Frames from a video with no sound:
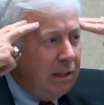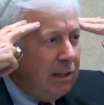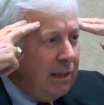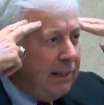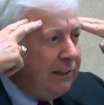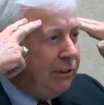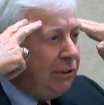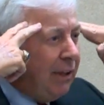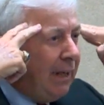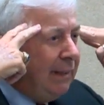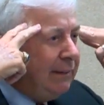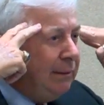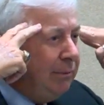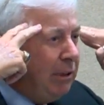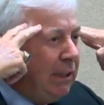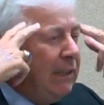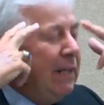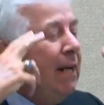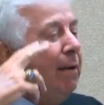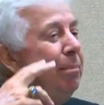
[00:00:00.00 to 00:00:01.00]
It drives them
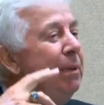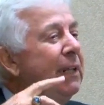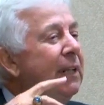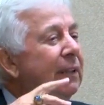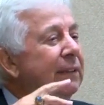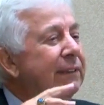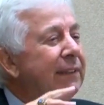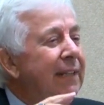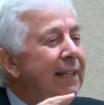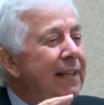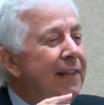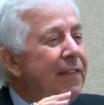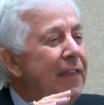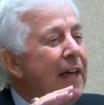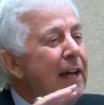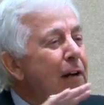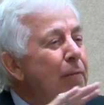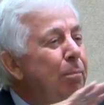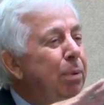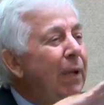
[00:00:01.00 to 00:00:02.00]
crazy because
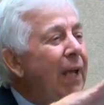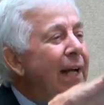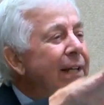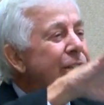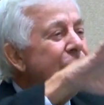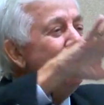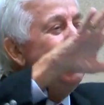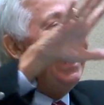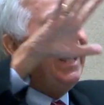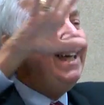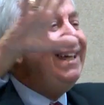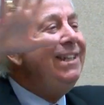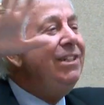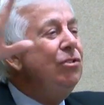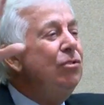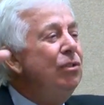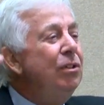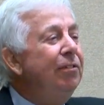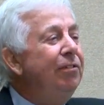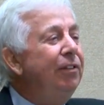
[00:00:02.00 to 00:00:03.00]
they applied to a
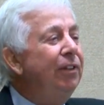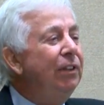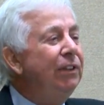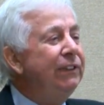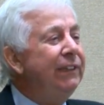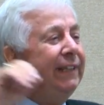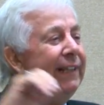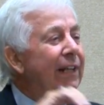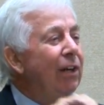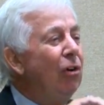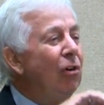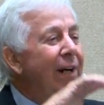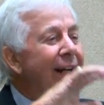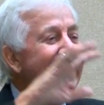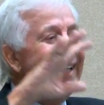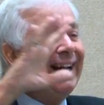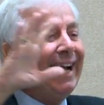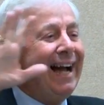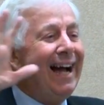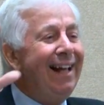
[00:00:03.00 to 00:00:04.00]
university or a
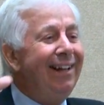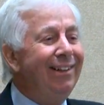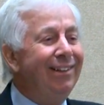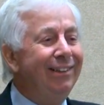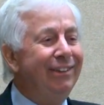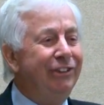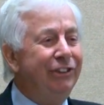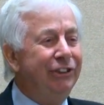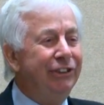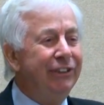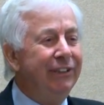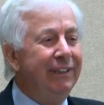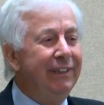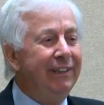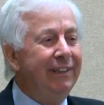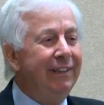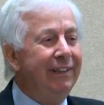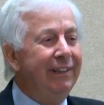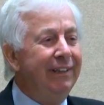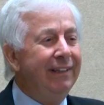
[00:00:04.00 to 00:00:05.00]
college.
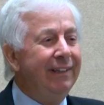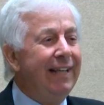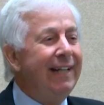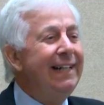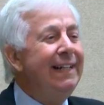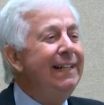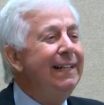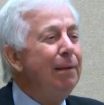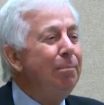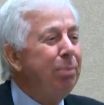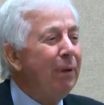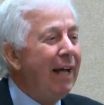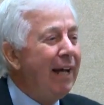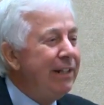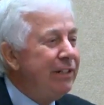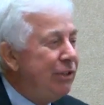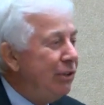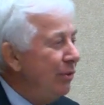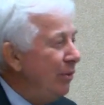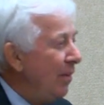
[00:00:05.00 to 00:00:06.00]
They didn't apply
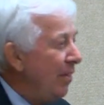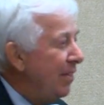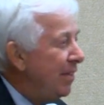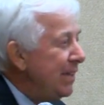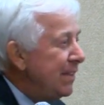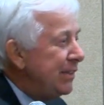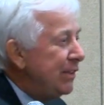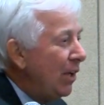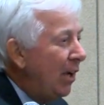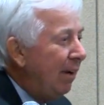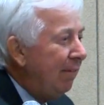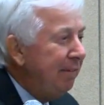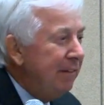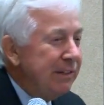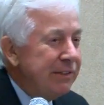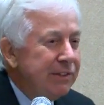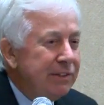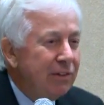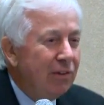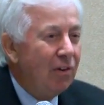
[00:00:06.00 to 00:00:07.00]
to this
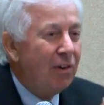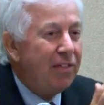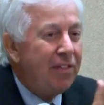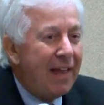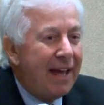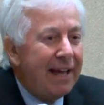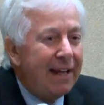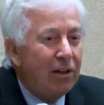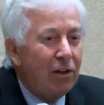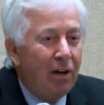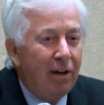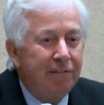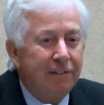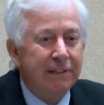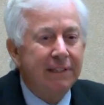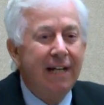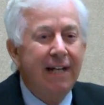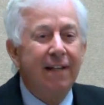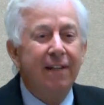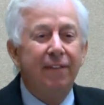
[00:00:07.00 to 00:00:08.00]
office or that office.
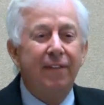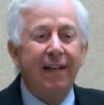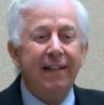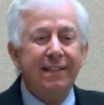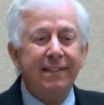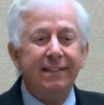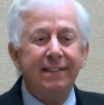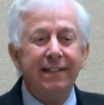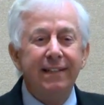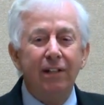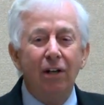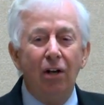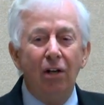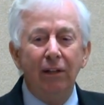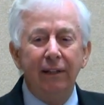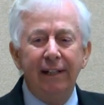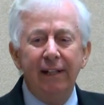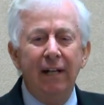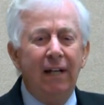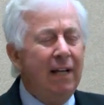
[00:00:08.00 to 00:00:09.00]
They see it all
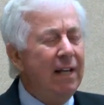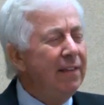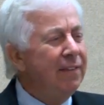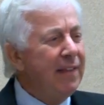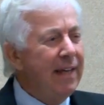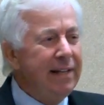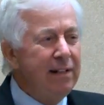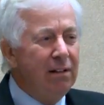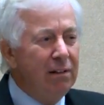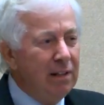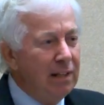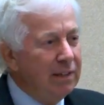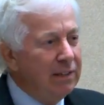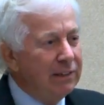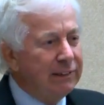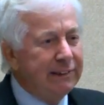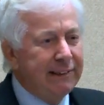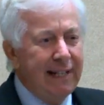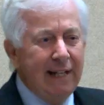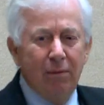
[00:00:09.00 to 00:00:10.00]
together. They don't
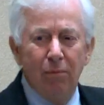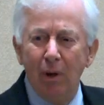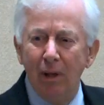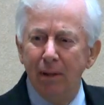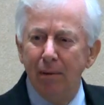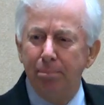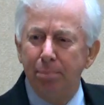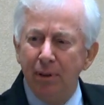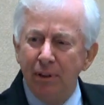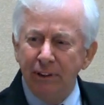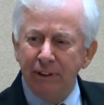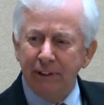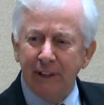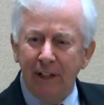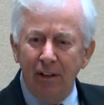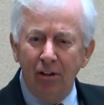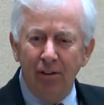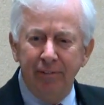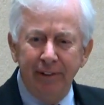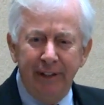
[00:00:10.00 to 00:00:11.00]
understand why the
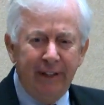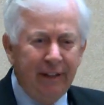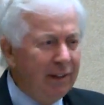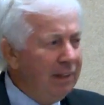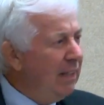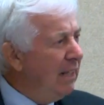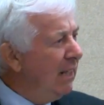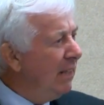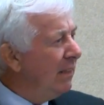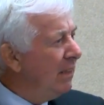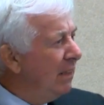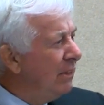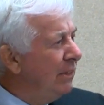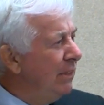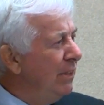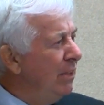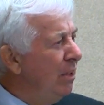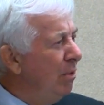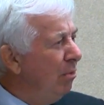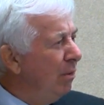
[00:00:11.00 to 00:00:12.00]
bursar over here
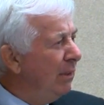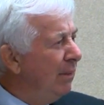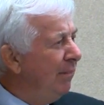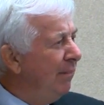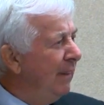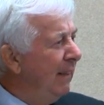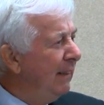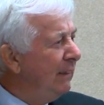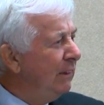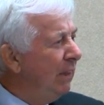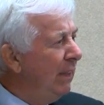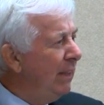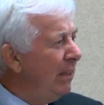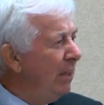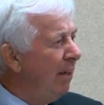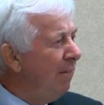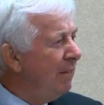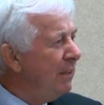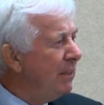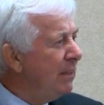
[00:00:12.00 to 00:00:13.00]
doesn't know what the financial aid
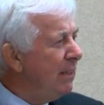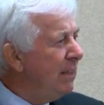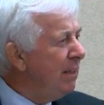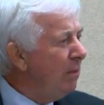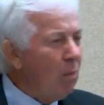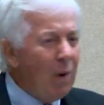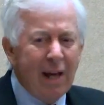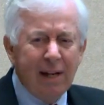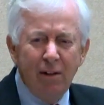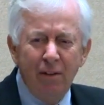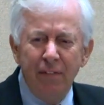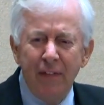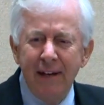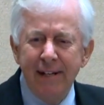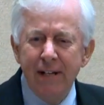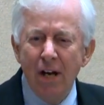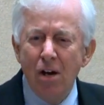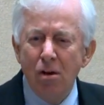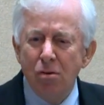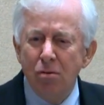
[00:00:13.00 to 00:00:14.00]
office did. Why don't they
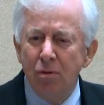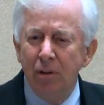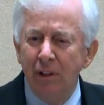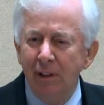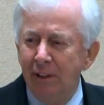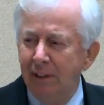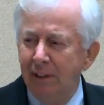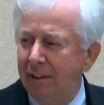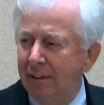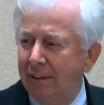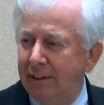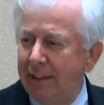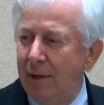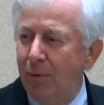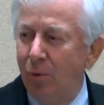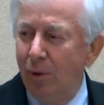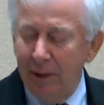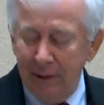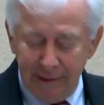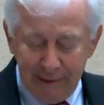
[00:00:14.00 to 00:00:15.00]
know? They
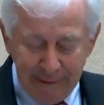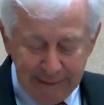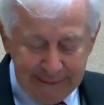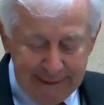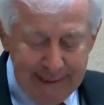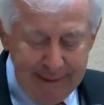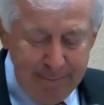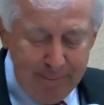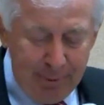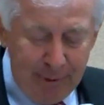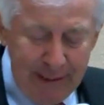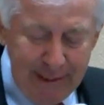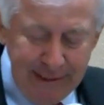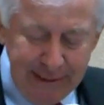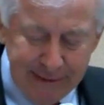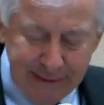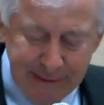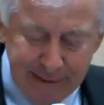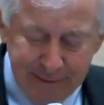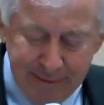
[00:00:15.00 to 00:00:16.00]
work at the same
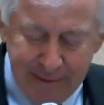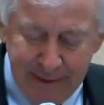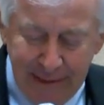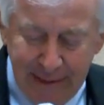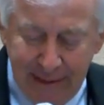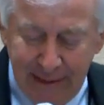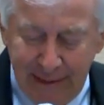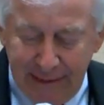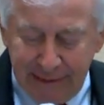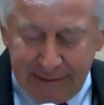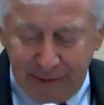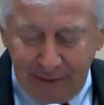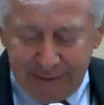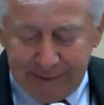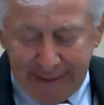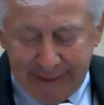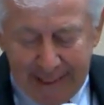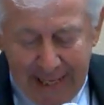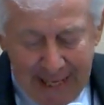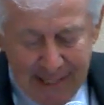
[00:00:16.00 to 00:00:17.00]
place. So it's
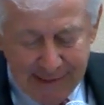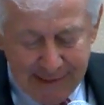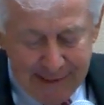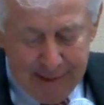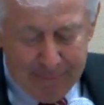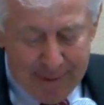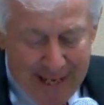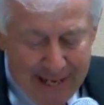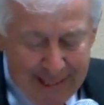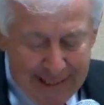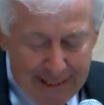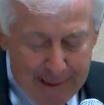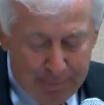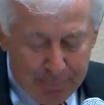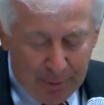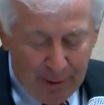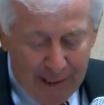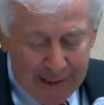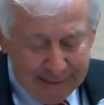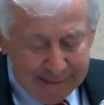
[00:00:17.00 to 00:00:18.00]
a concept and a
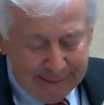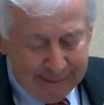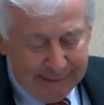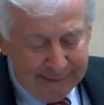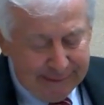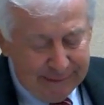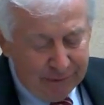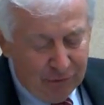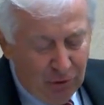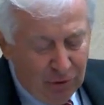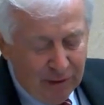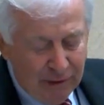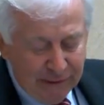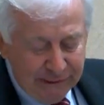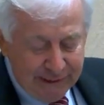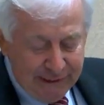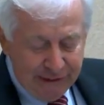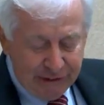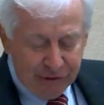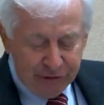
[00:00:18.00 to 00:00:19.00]
process.
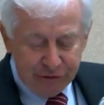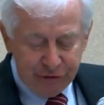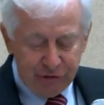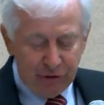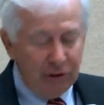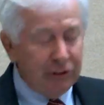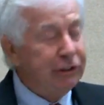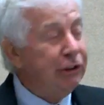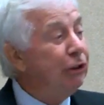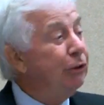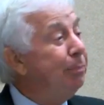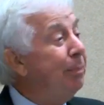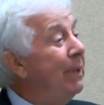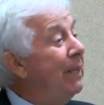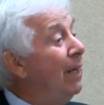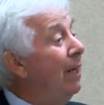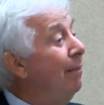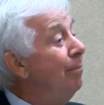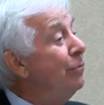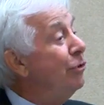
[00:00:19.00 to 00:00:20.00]
Organizational structures
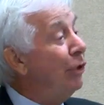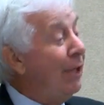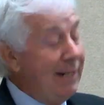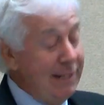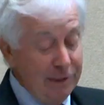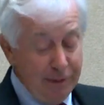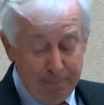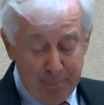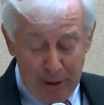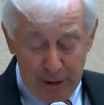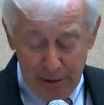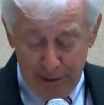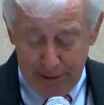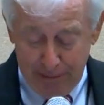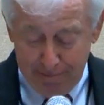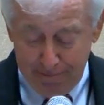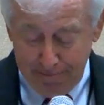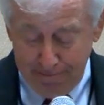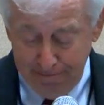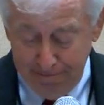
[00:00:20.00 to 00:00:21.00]
become transparent.
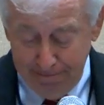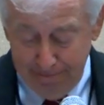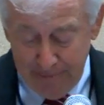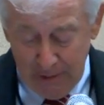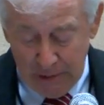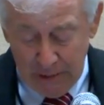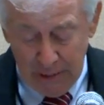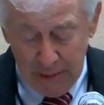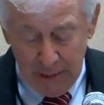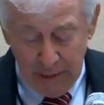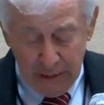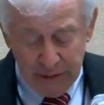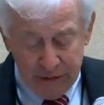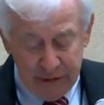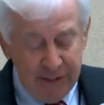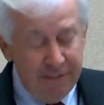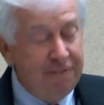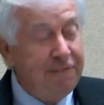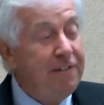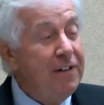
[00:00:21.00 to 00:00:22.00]

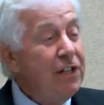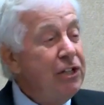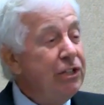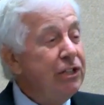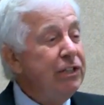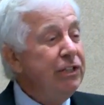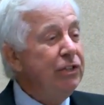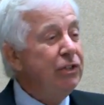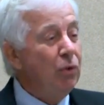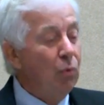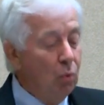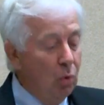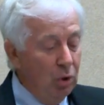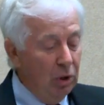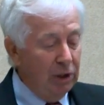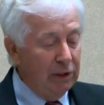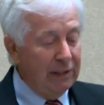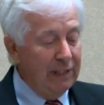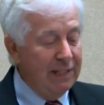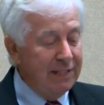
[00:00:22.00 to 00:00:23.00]
Divisions
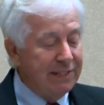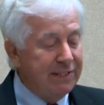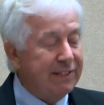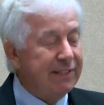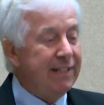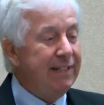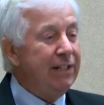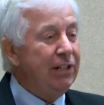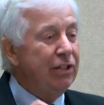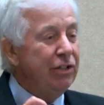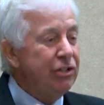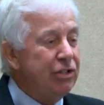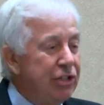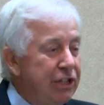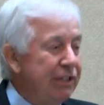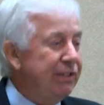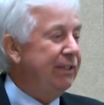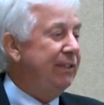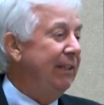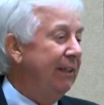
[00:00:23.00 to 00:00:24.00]
work
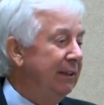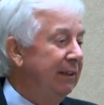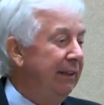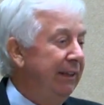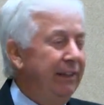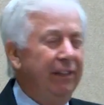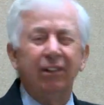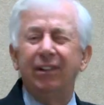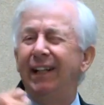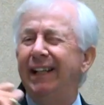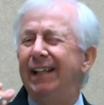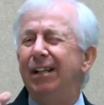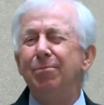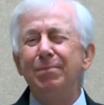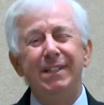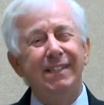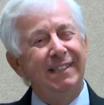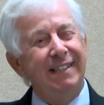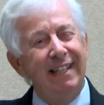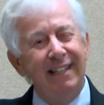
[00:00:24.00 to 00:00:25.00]
synergistically. You're going to hear
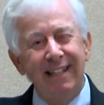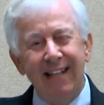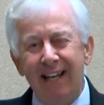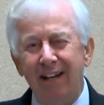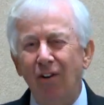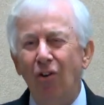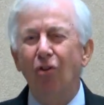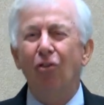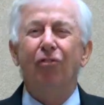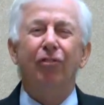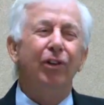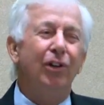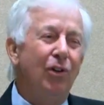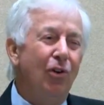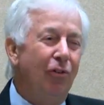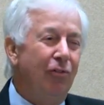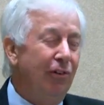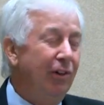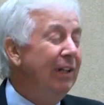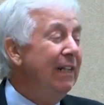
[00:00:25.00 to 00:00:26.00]
me say that over and
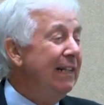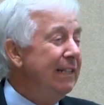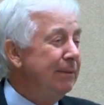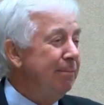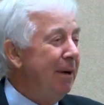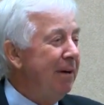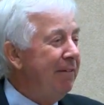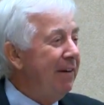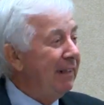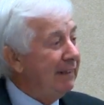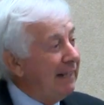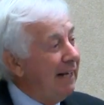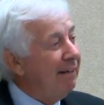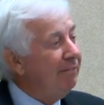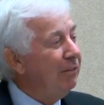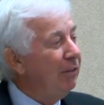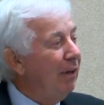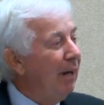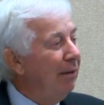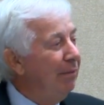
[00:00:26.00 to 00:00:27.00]
over. As a matter of fact,
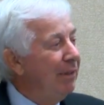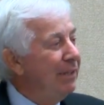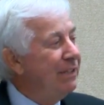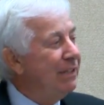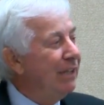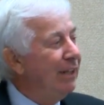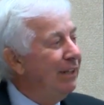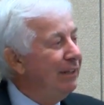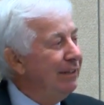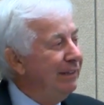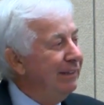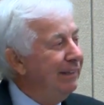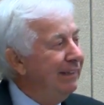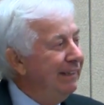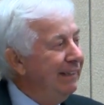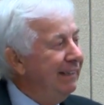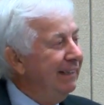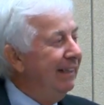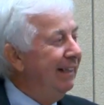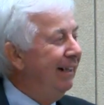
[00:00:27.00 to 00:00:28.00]
after I retired, and
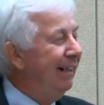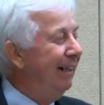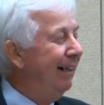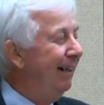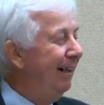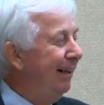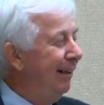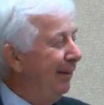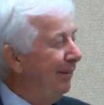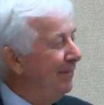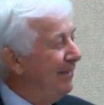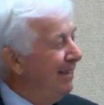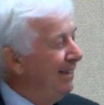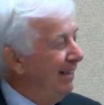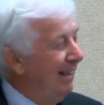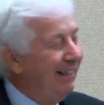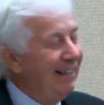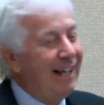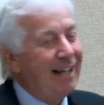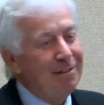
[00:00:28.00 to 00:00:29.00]
a
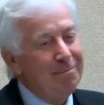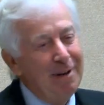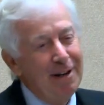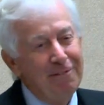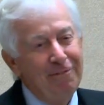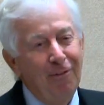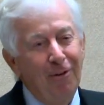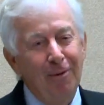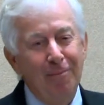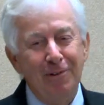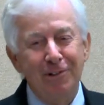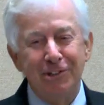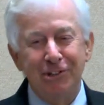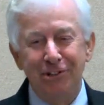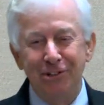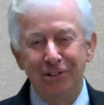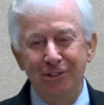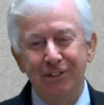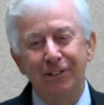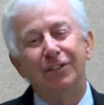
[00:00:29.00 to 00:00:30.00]
lot of my former
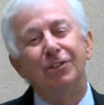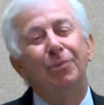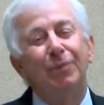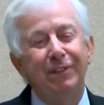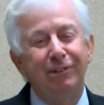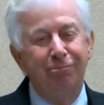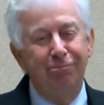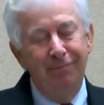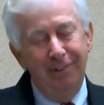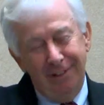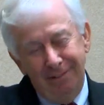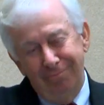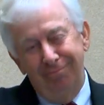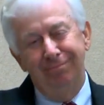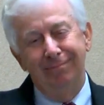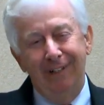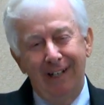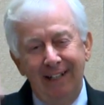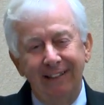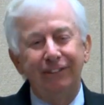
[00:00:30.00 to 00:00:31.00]
students, because
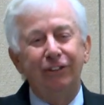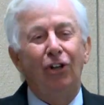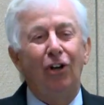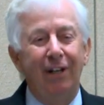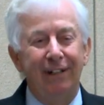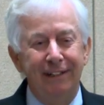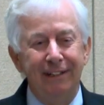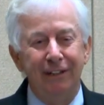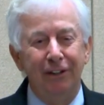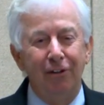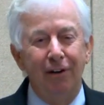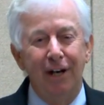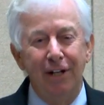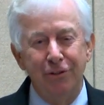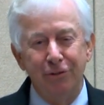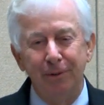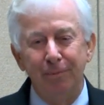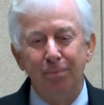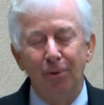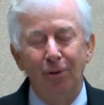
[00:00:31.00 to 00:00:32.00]
I taught in the
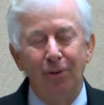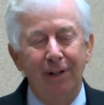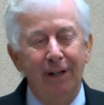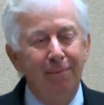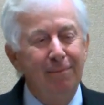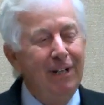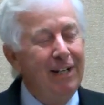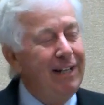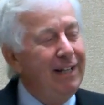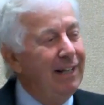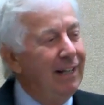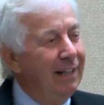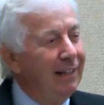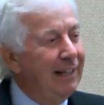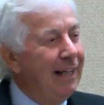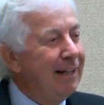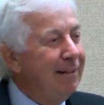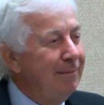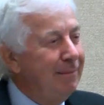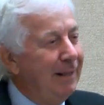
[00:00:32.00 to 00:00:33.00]
graduate program, a
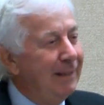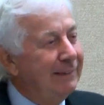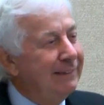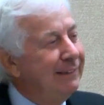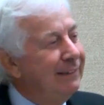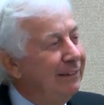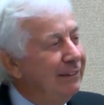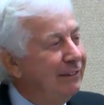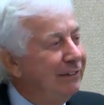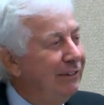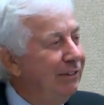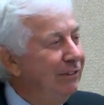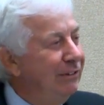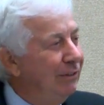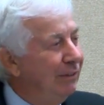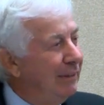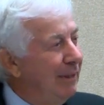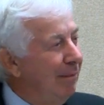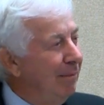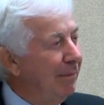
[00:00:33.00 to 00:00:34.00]
lot of my students
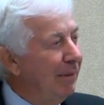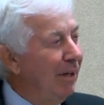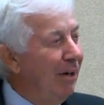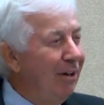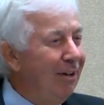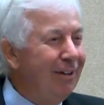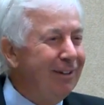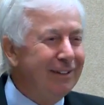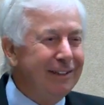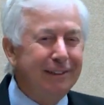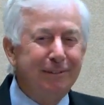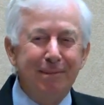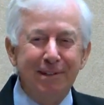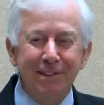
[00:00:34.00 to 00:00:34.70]
would come and say, oh, there's